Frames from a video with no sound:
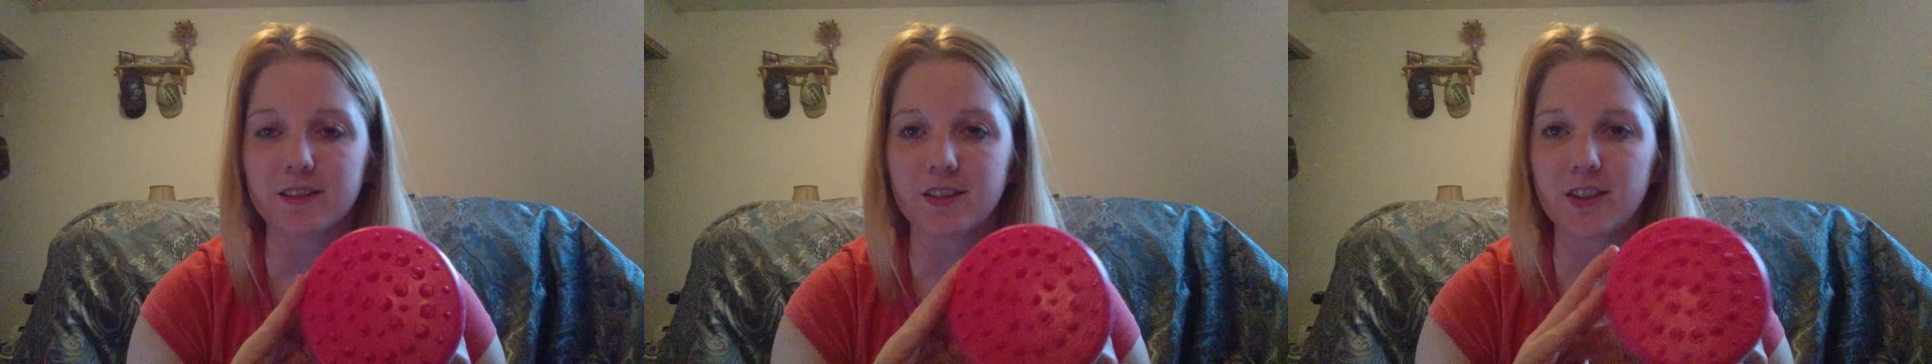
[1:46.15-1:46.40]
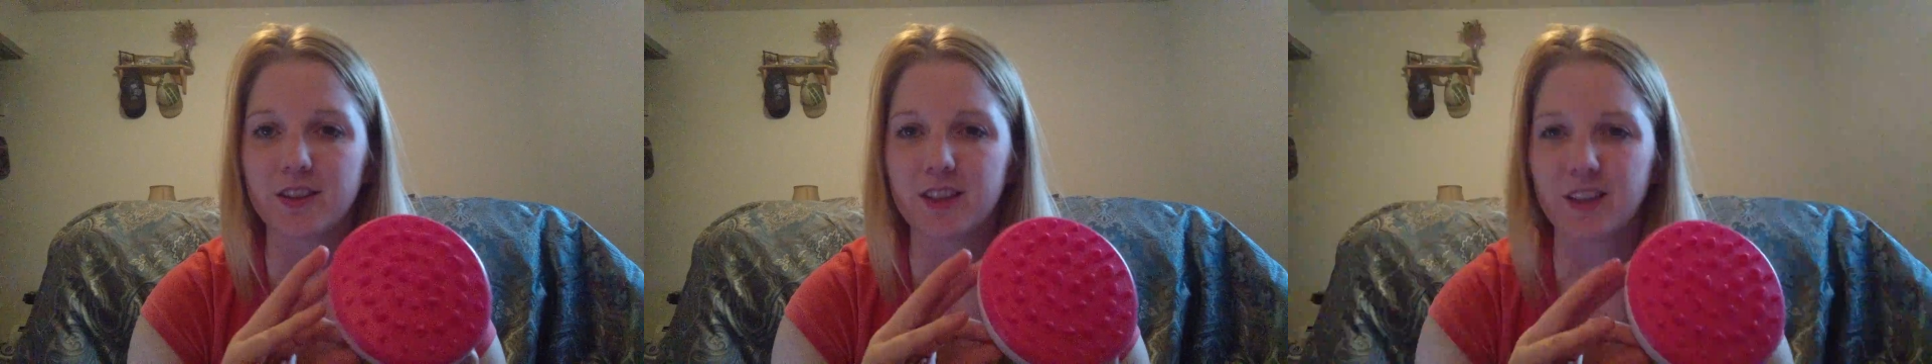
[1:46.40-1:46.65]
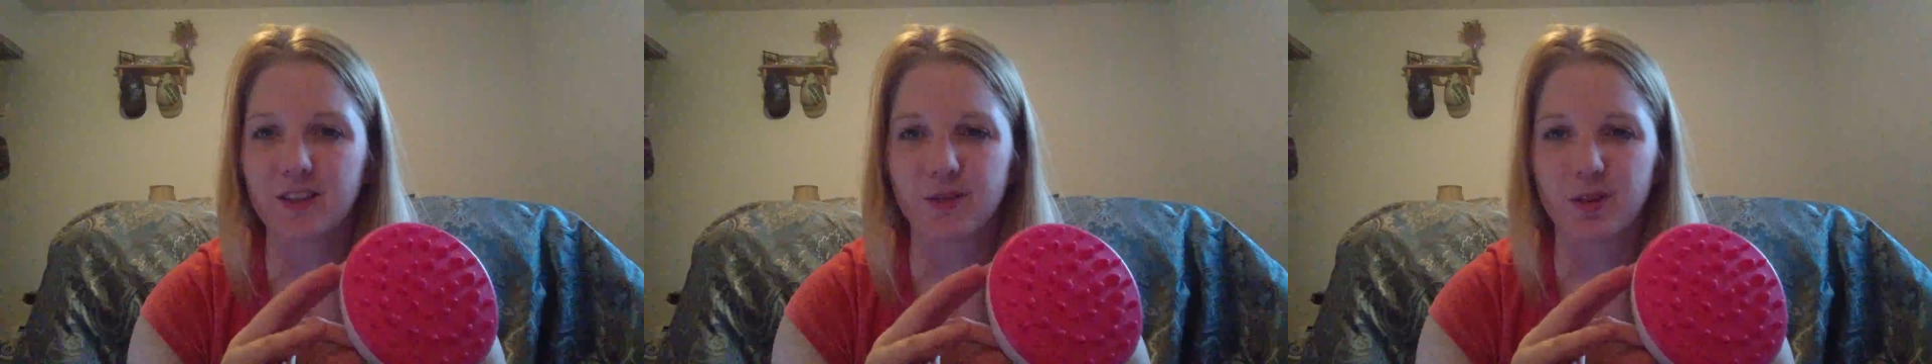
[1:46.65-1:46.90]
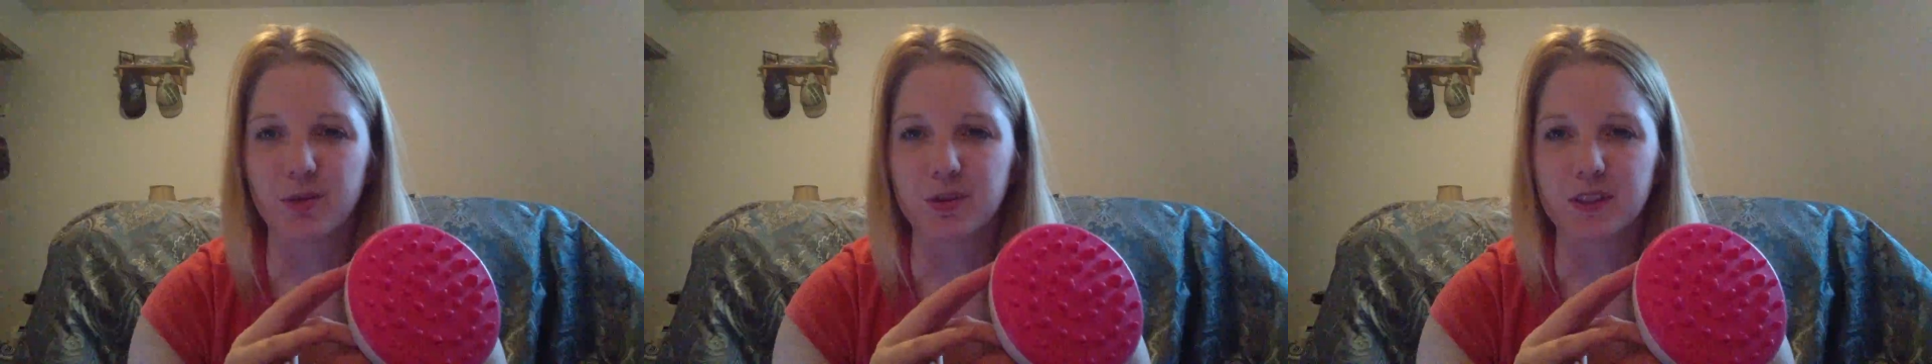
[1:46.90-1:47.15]
could get
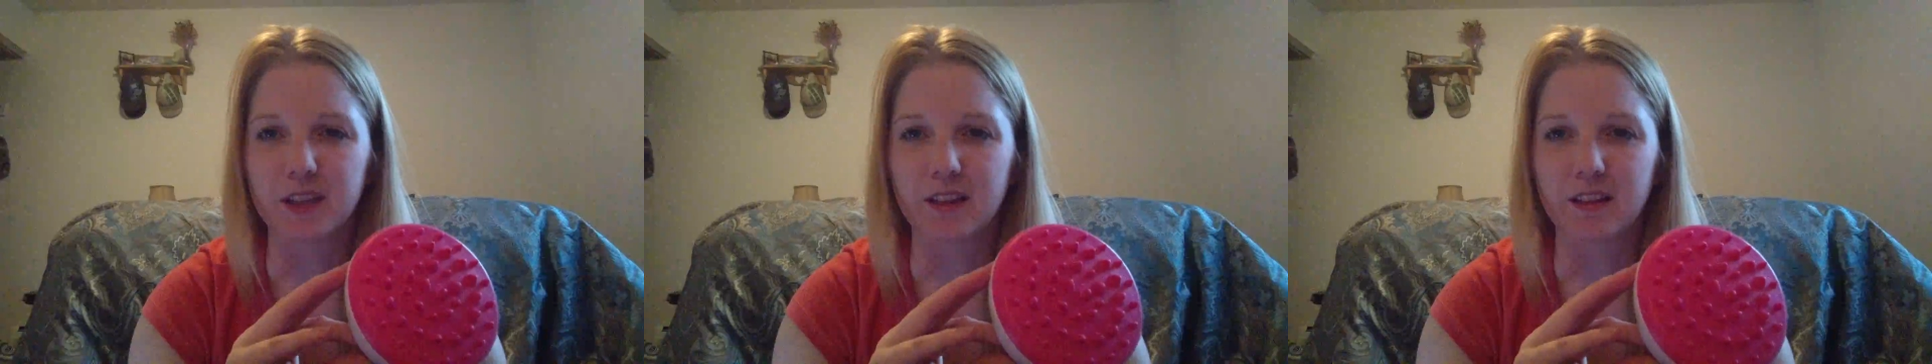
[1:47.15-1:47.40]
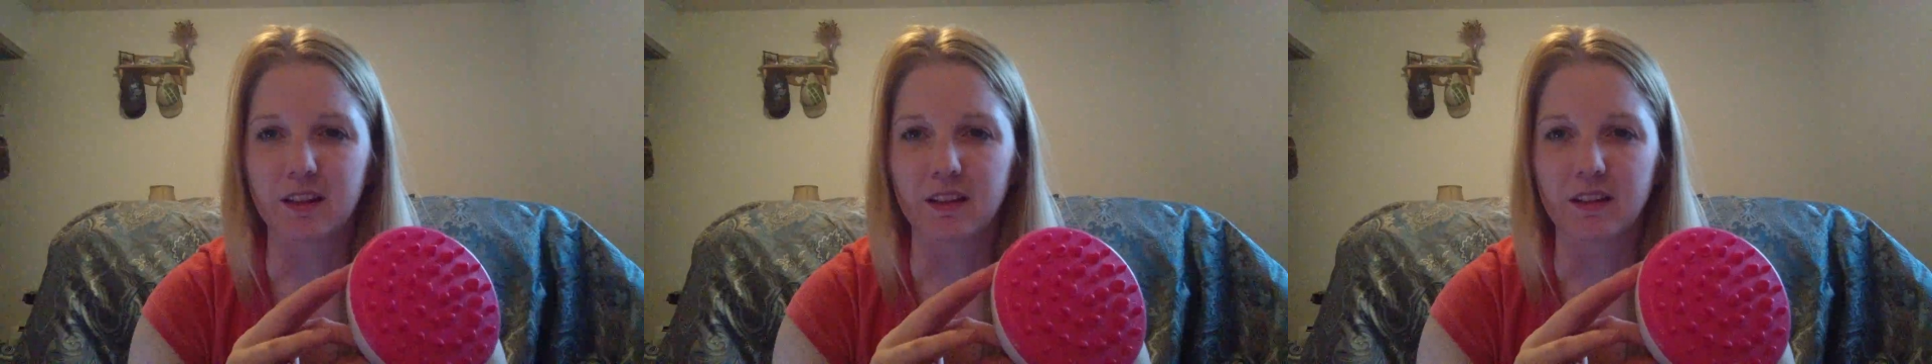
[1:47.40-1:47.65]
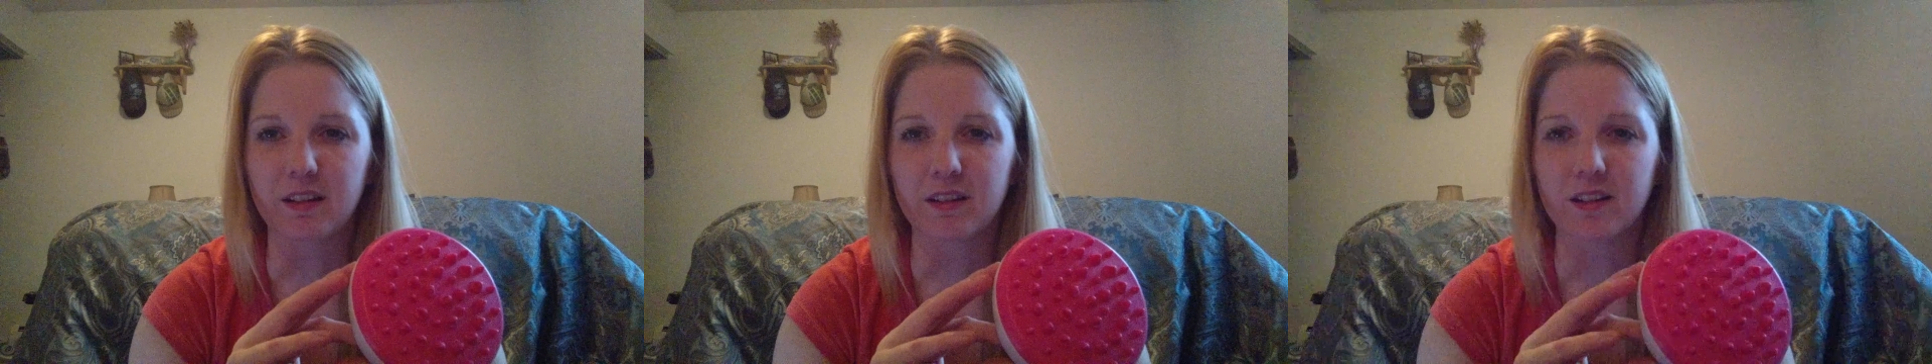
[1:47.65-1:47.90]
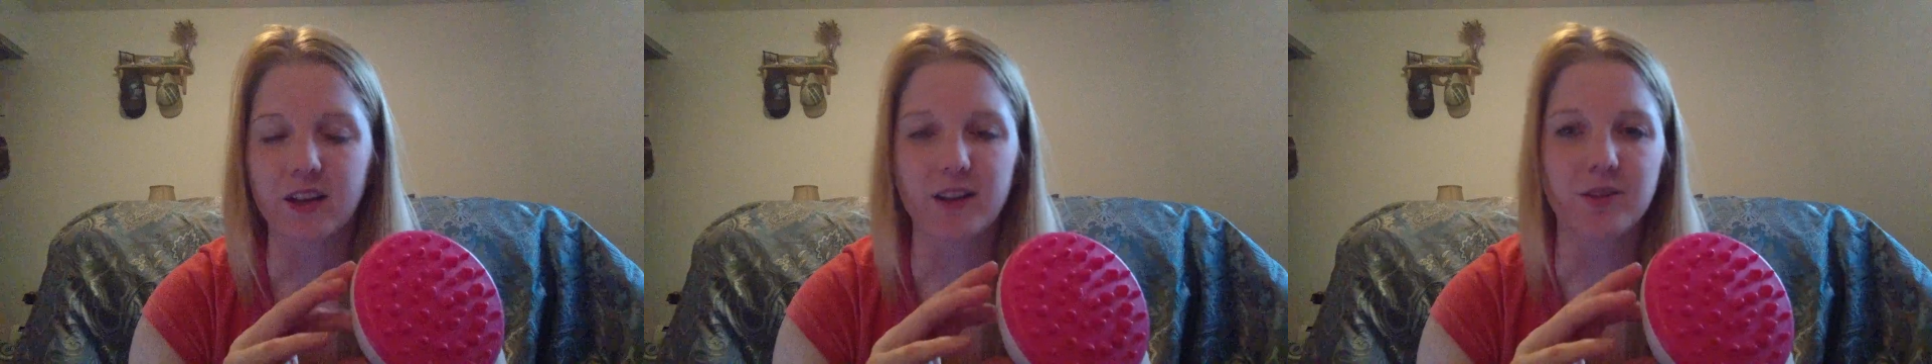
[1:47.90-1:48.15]
gross, I think.
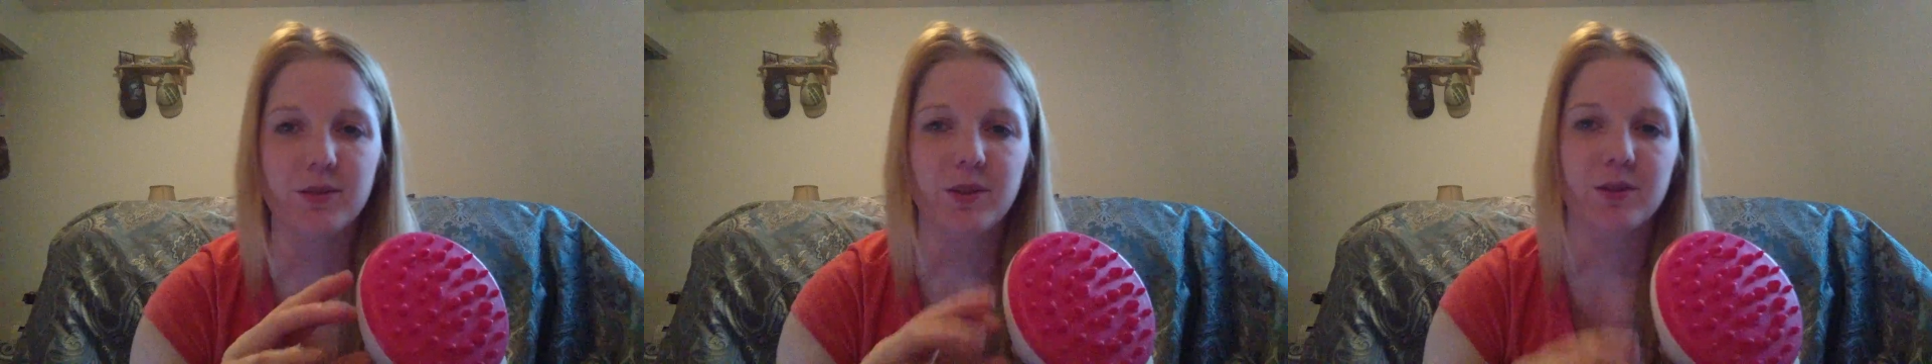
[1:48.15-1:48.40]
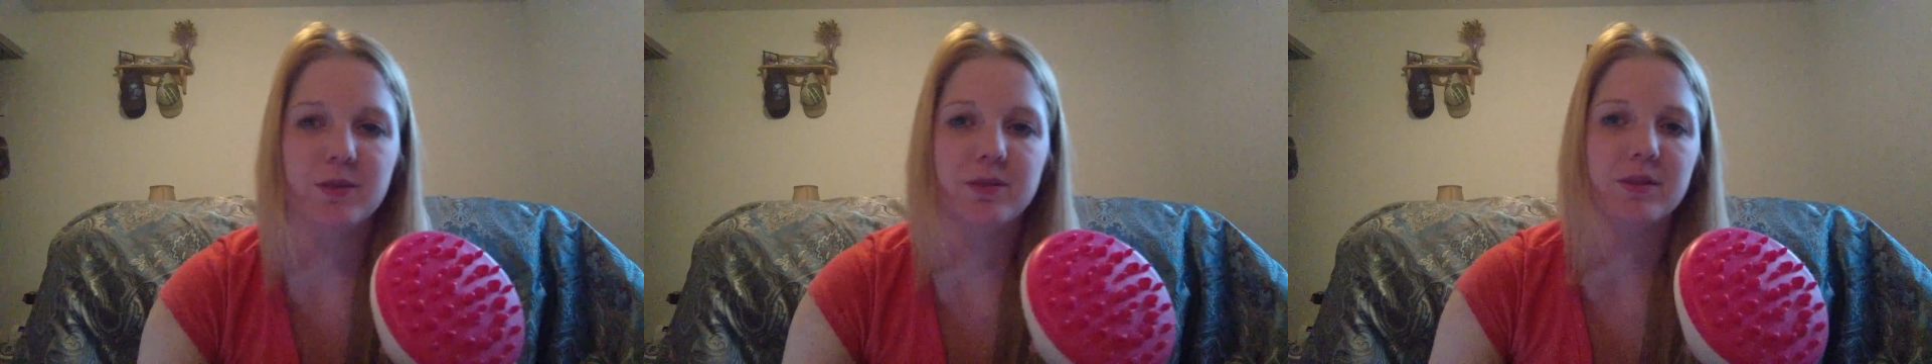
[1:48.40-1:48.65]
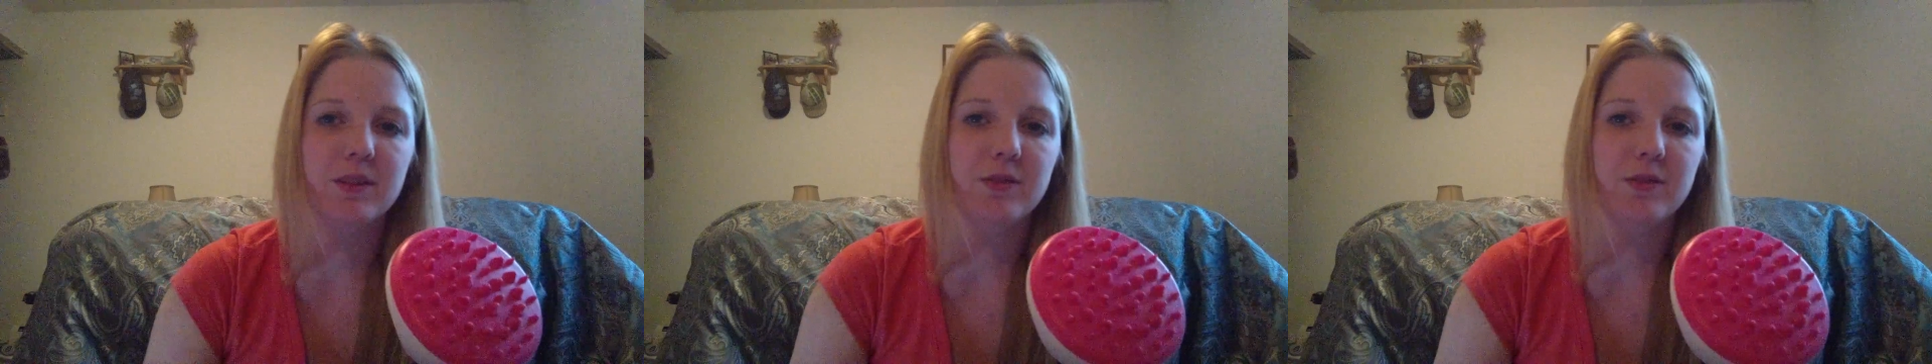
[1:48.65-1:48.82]
I don't know